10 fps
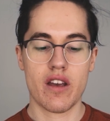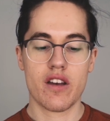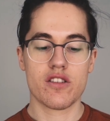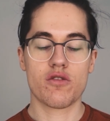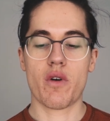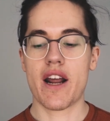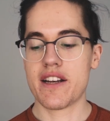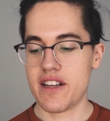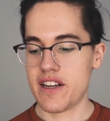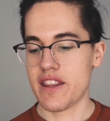So what I
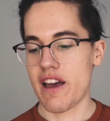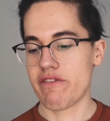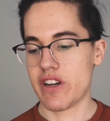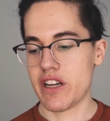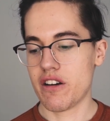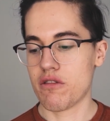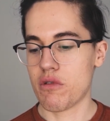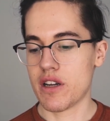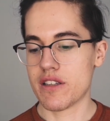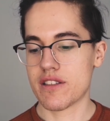did in that video
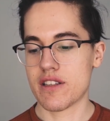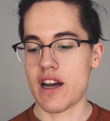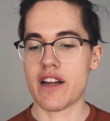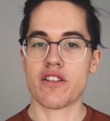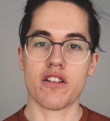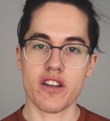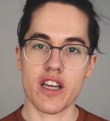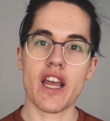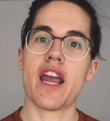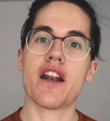was I turned the
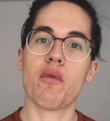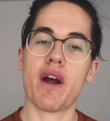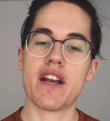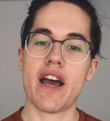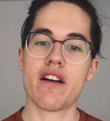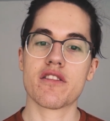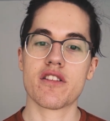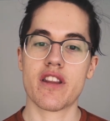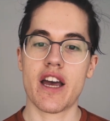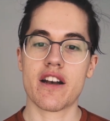gain way down so
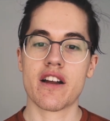that